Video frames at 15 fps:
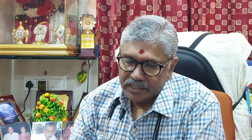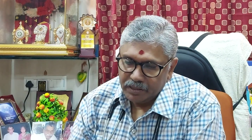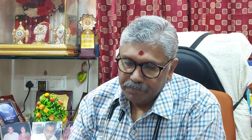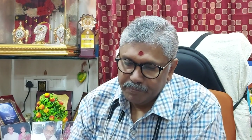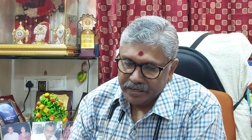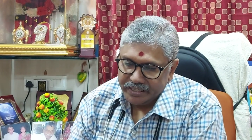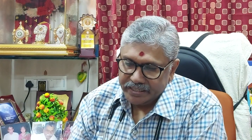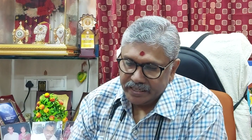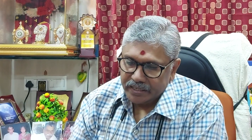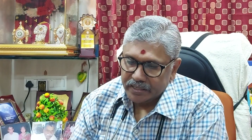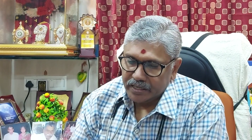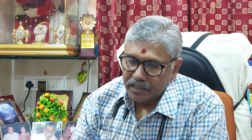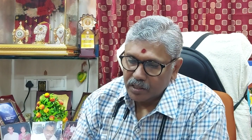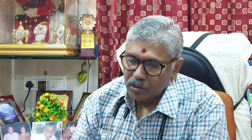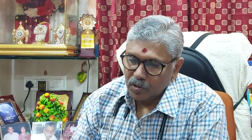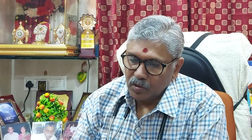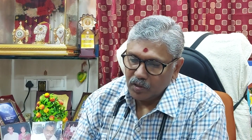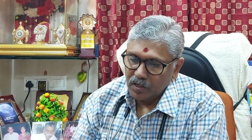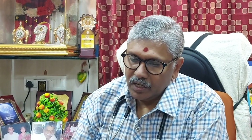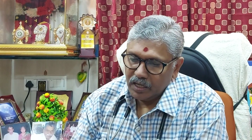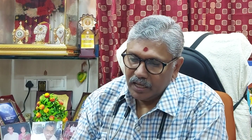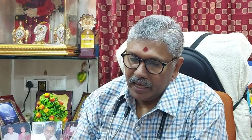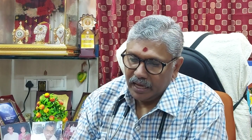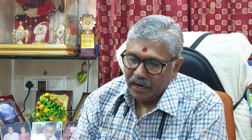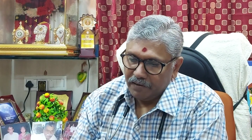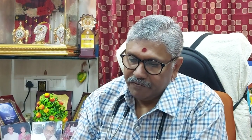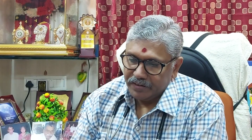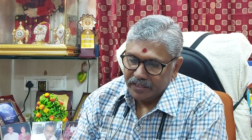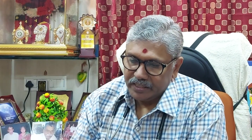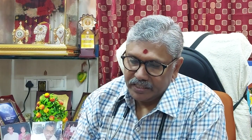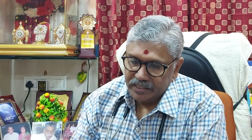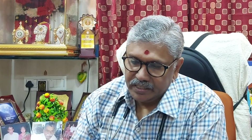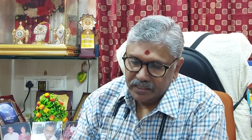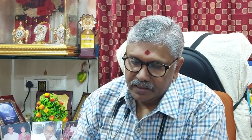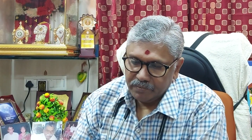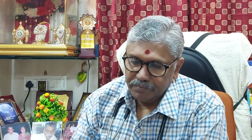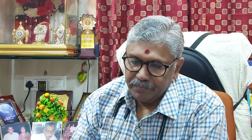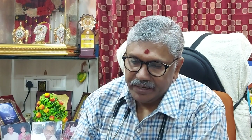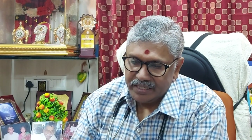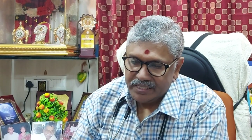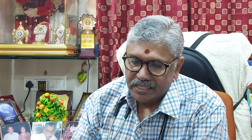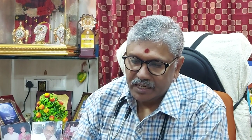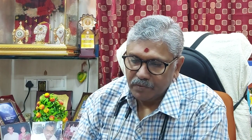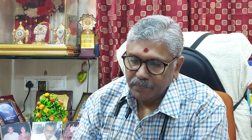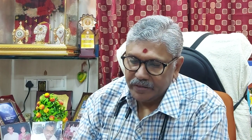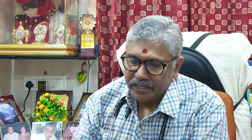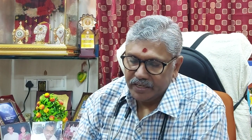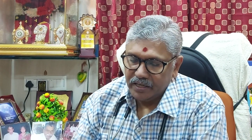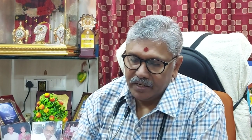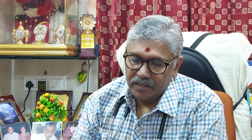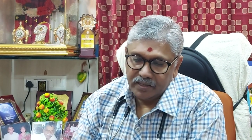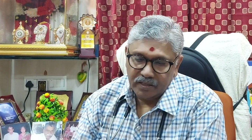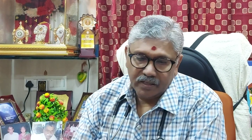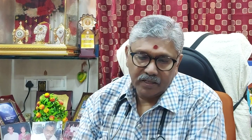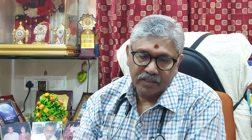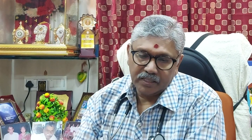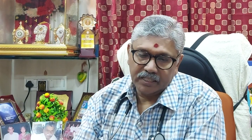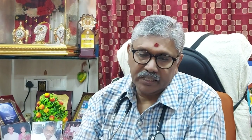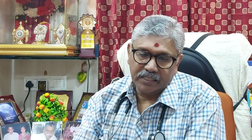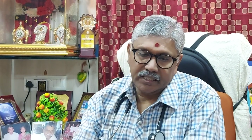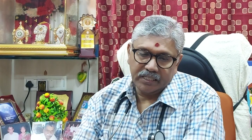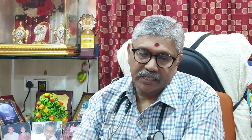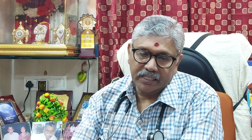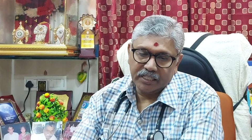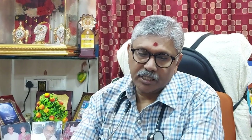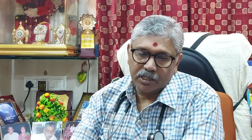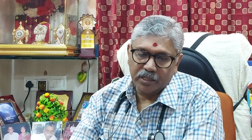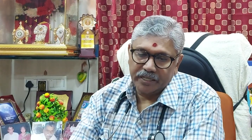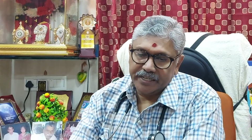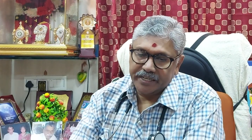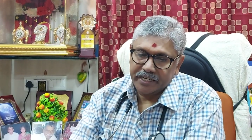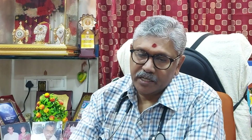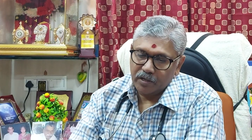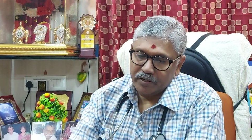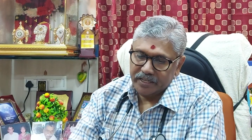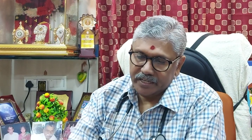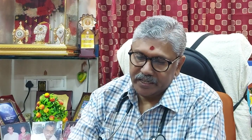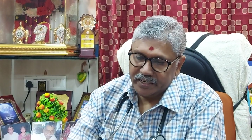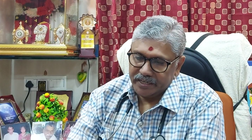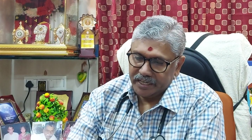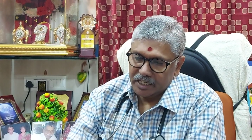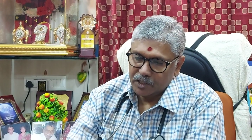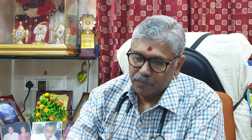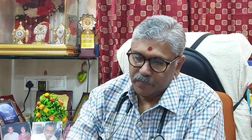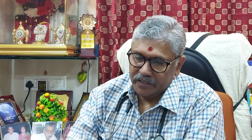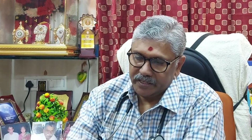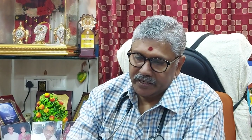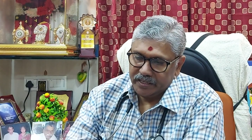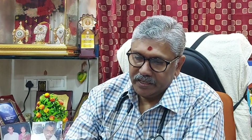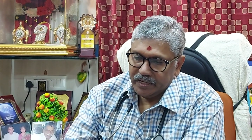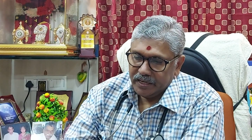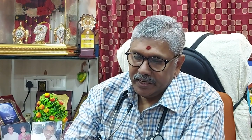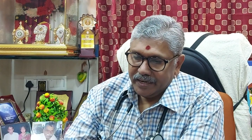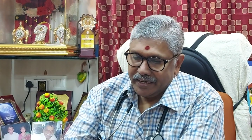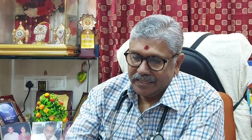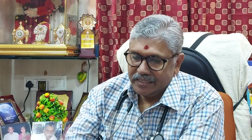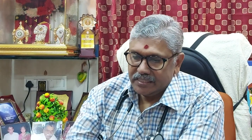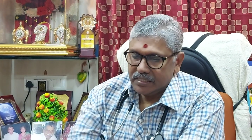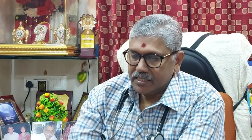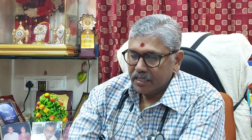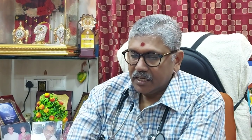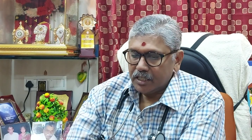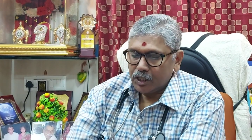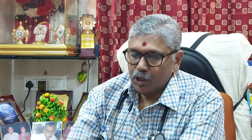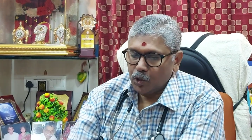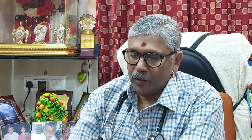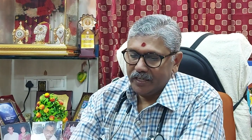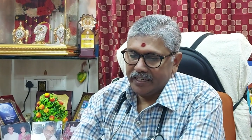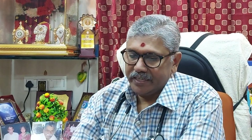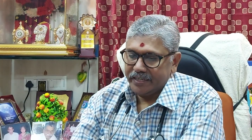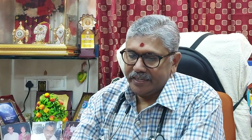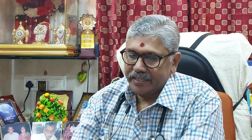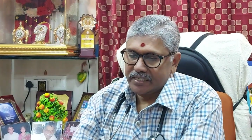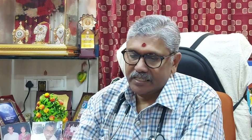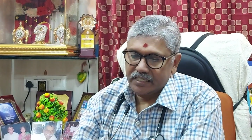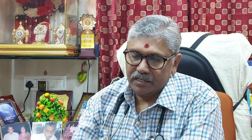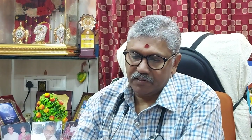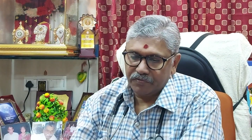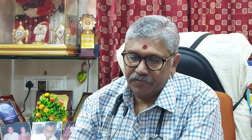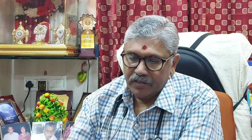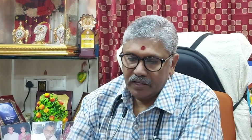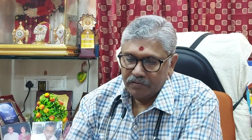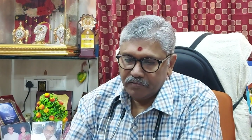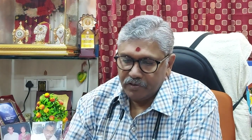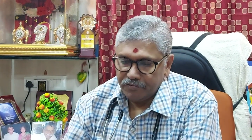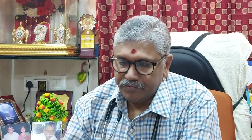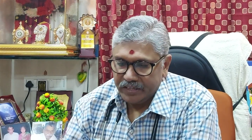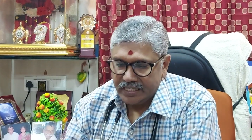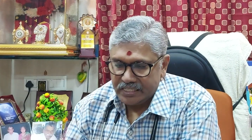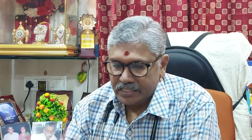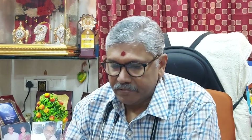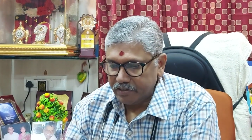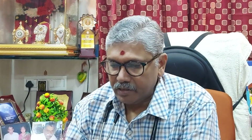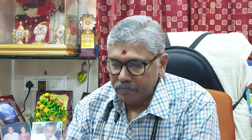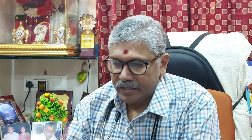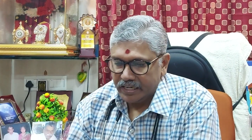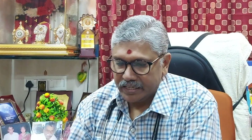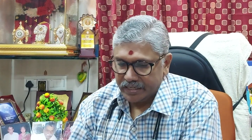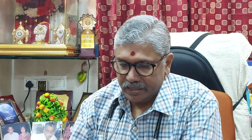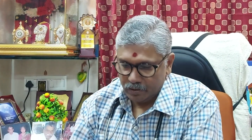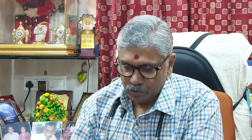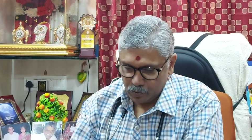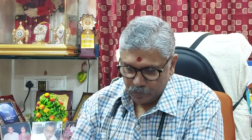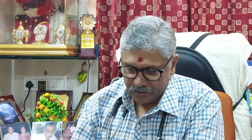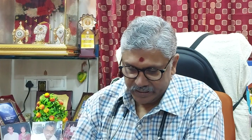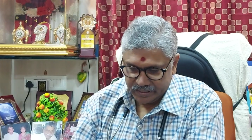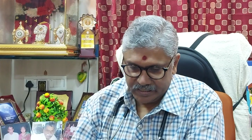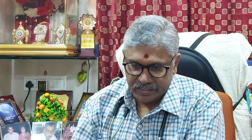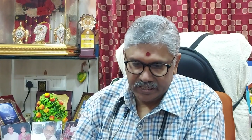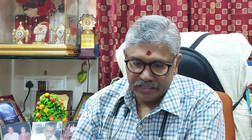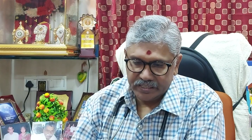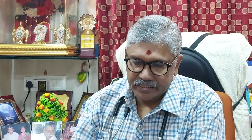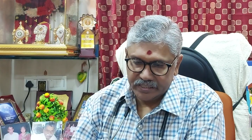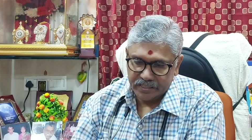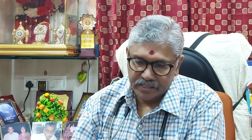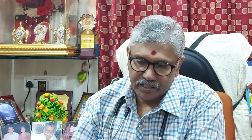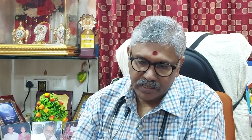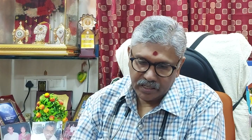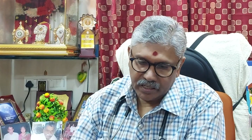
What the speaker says: the better control after the major meal. The insulin degludec aspart has shown a reduction of 57 milligrams per deciliter,